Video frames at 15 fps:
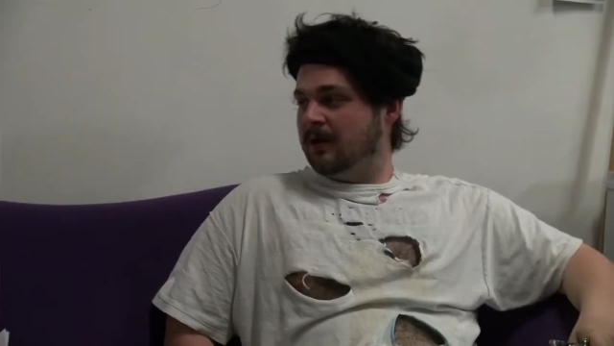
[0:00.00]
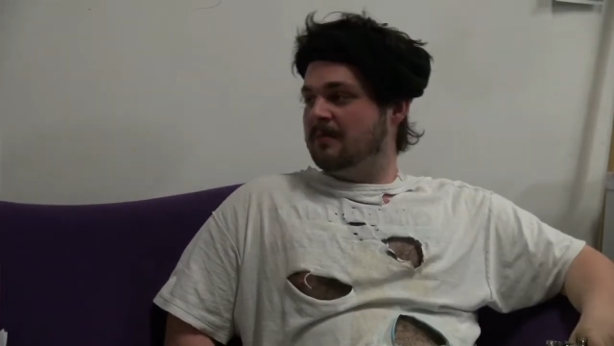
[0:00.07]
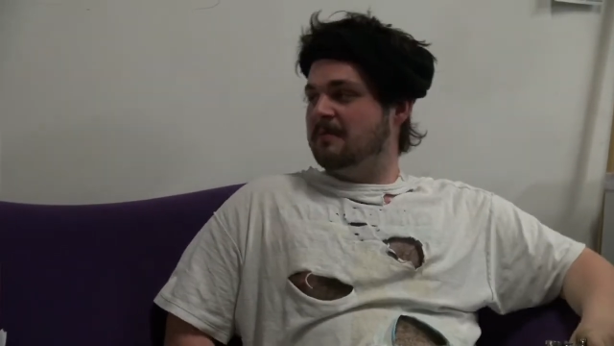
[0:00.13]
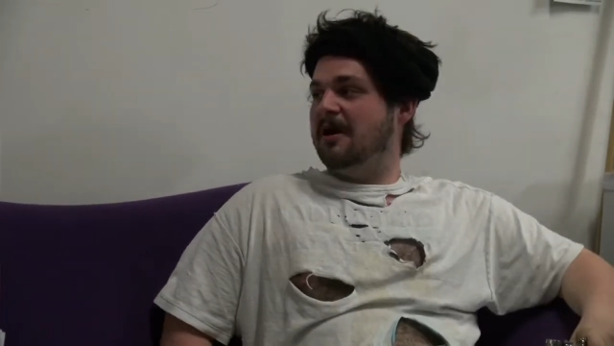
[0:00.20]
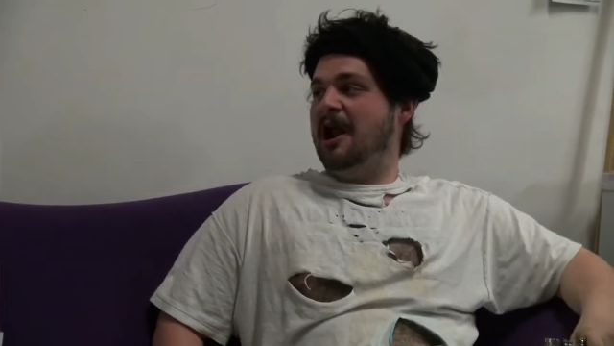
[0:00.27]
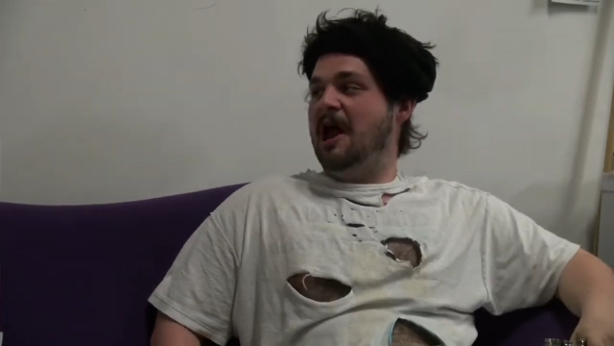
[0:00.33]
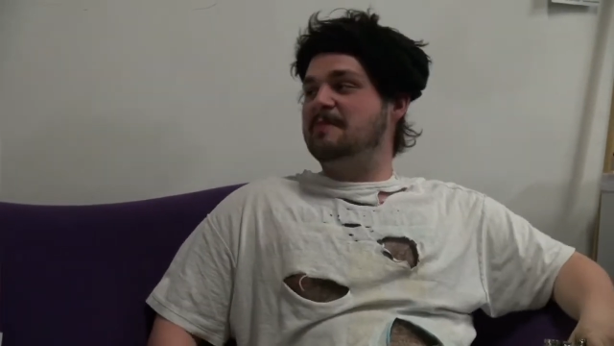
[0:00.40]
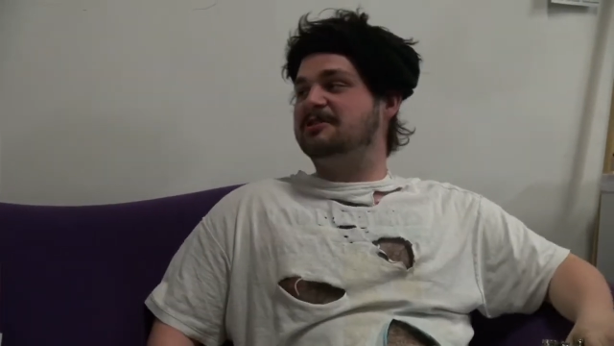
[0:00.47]

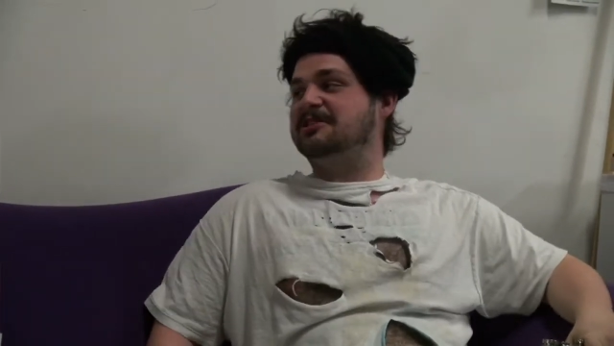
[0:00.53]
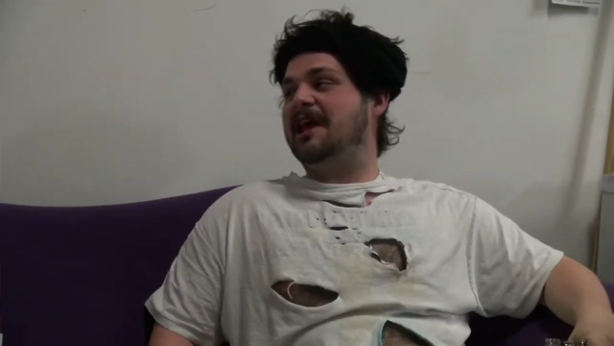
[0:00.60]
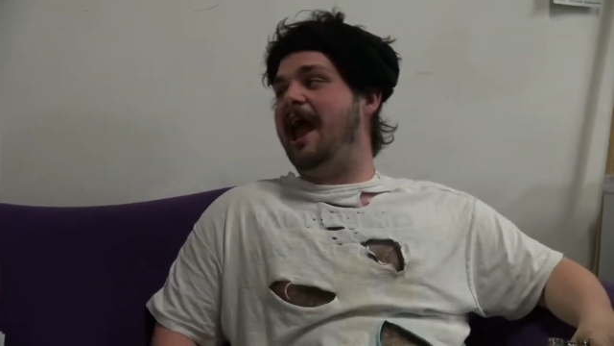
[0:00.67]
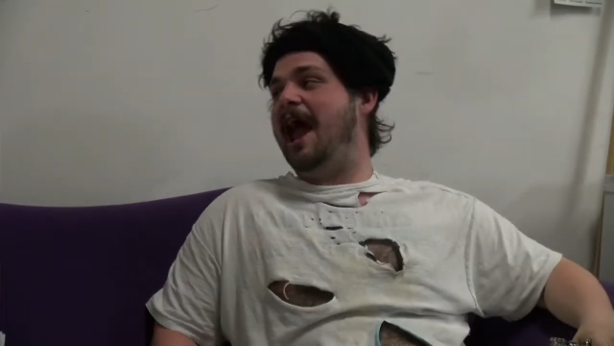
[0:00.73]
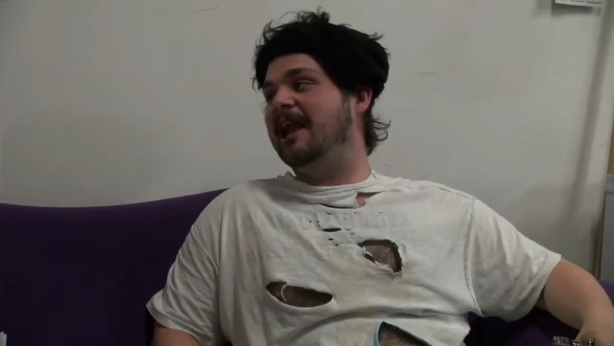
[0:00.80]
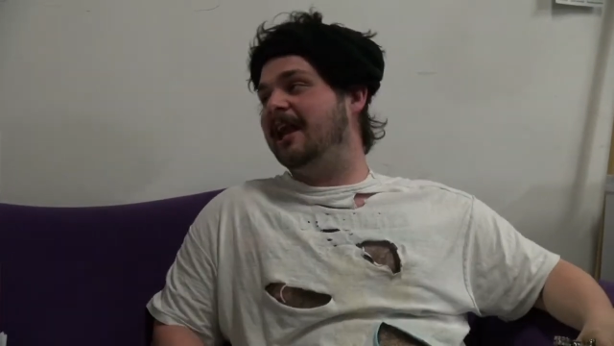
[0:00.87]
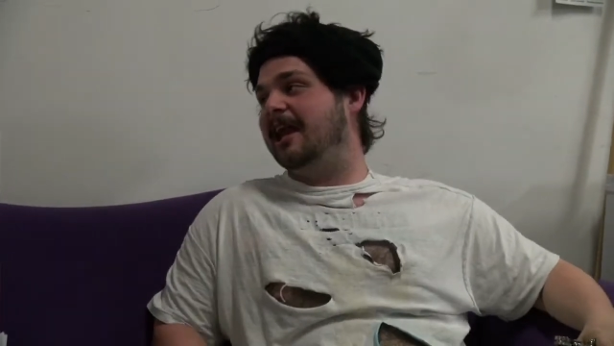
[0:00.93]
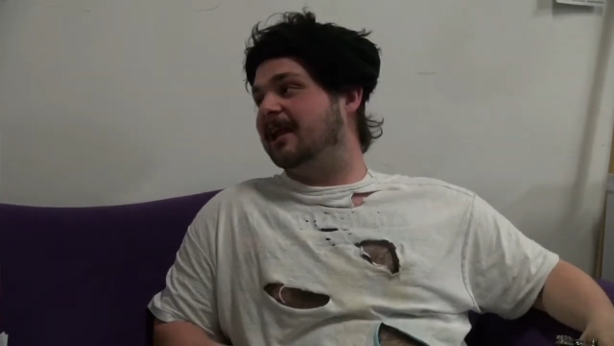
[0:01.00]
My name's
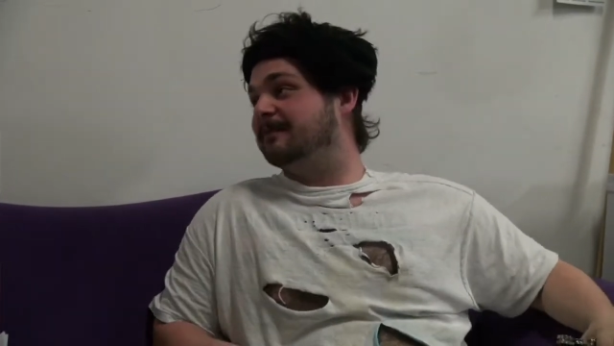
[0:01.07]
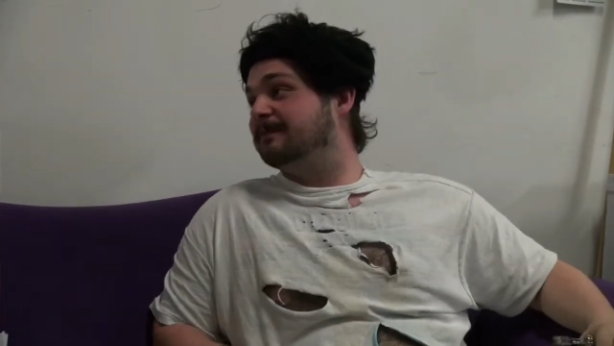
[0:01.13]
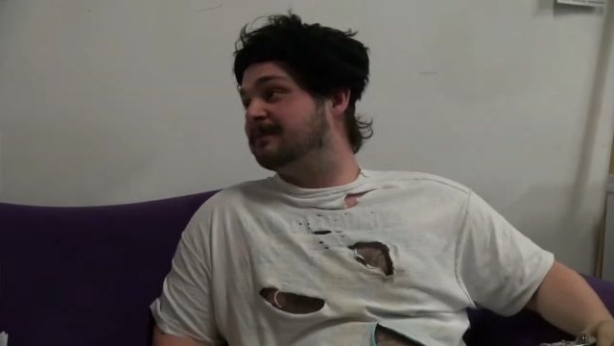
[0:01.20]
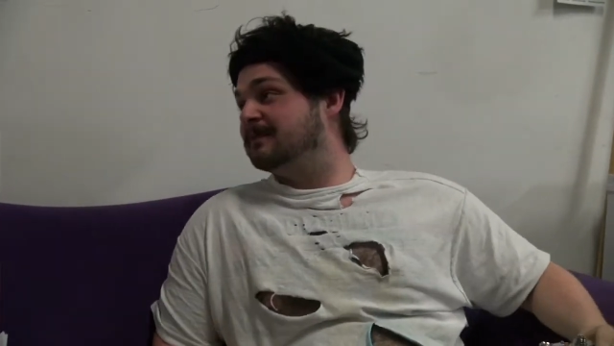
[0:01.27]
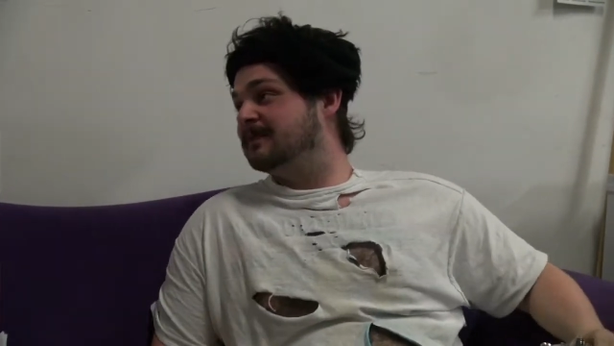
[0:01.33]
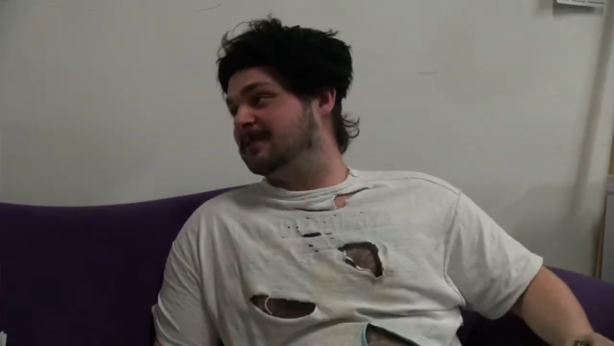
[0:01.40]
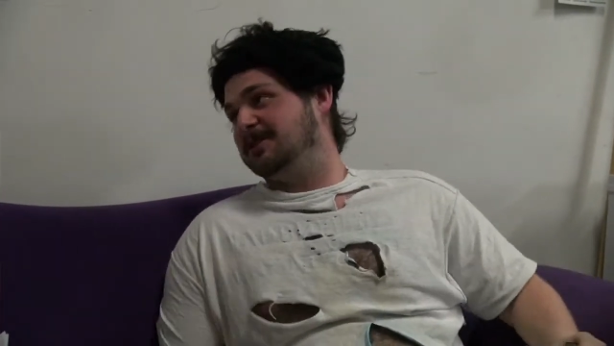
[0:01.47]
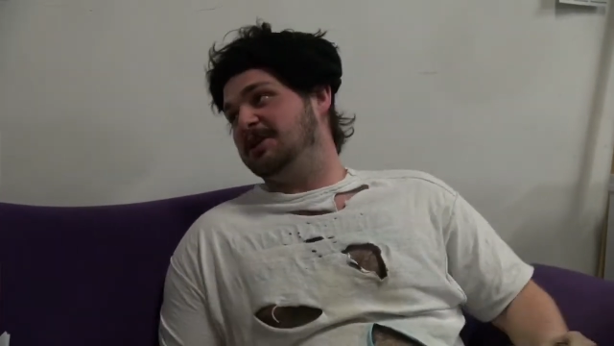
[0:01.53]
Sandy.
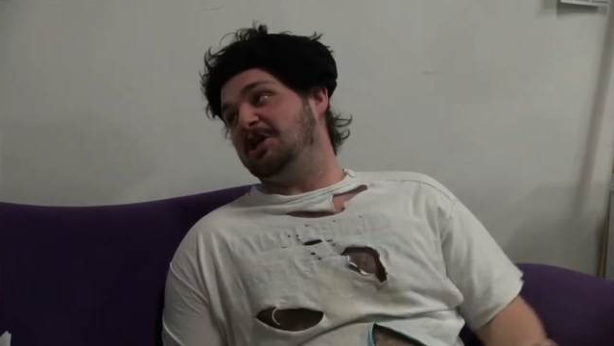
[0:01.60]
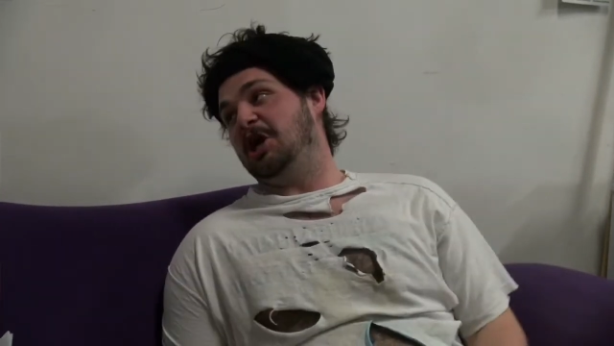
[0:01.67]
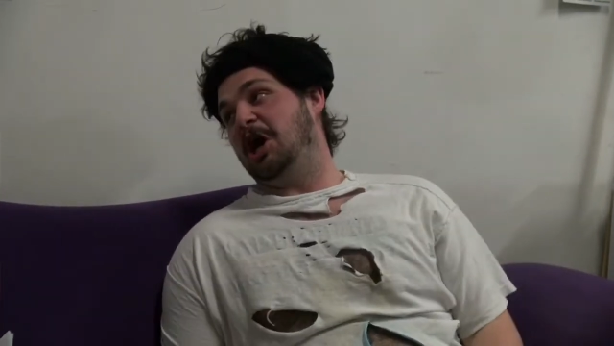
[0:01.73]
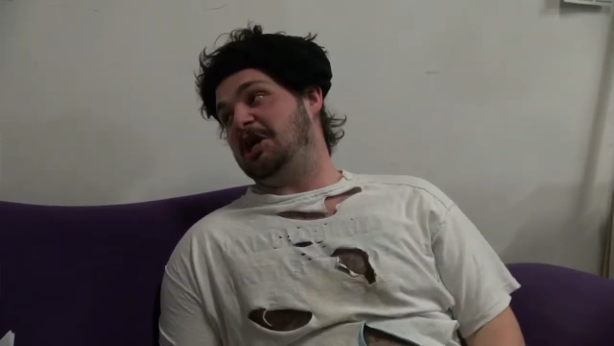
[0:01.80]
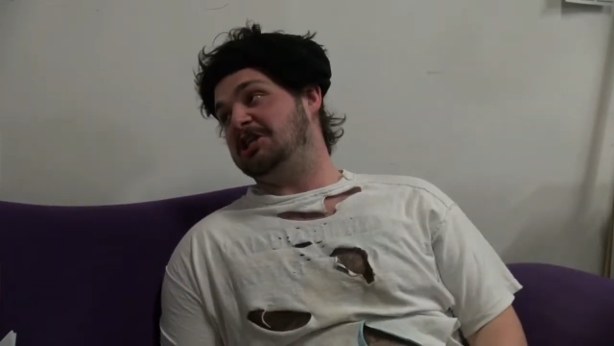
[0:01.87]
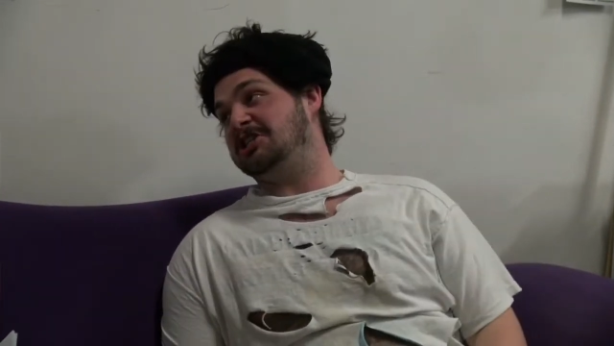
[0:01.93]
Got any